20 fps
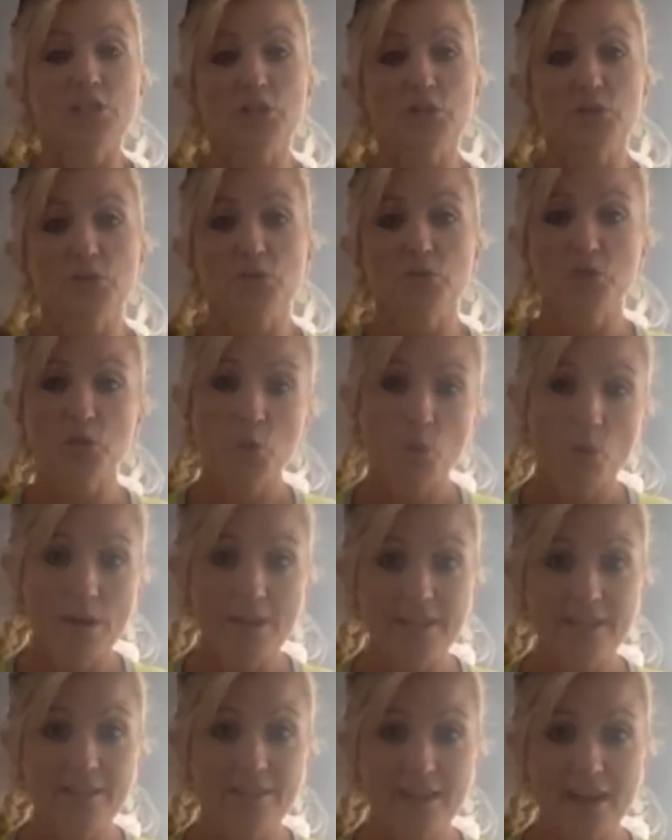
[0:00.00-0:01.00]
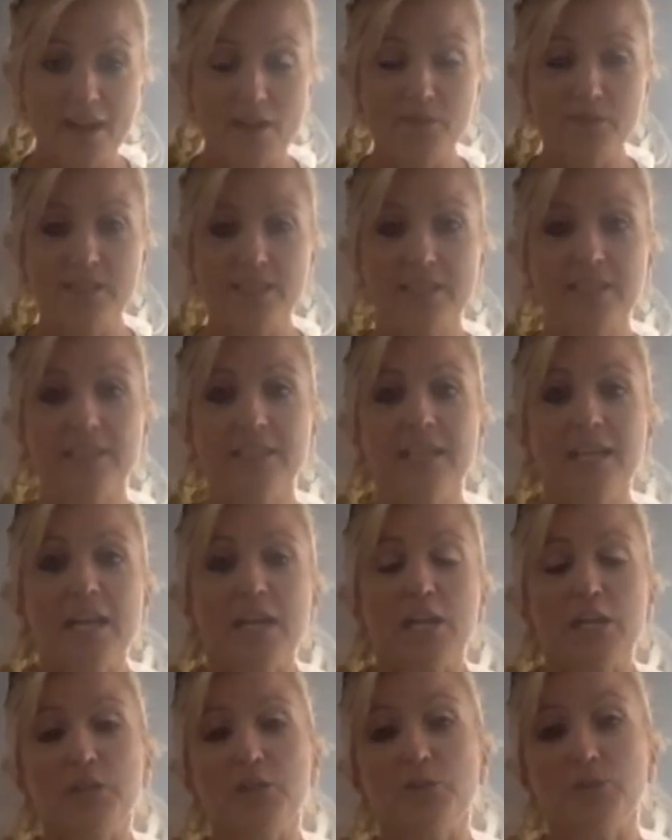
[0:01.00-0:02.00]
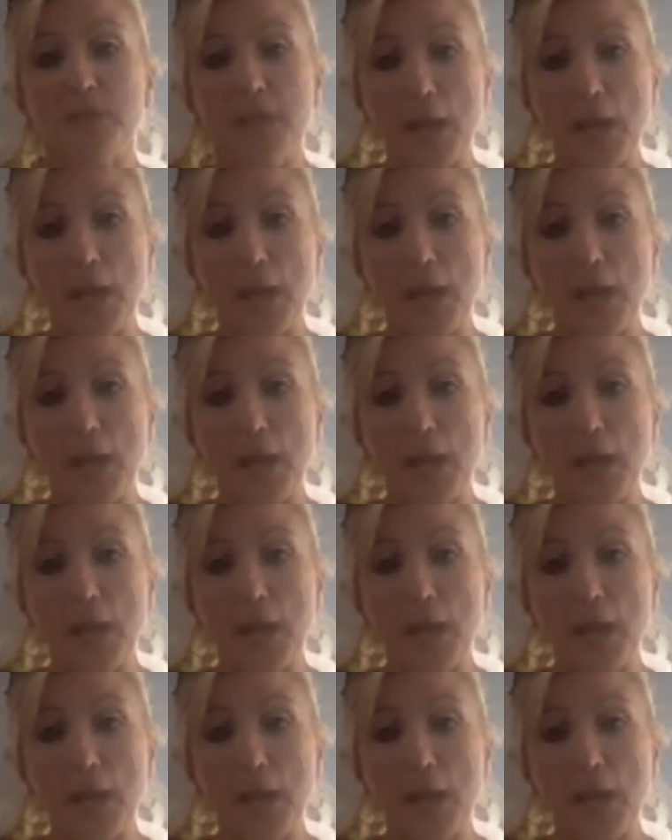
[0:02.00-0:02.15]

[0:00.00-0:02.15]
to 20,000. You know,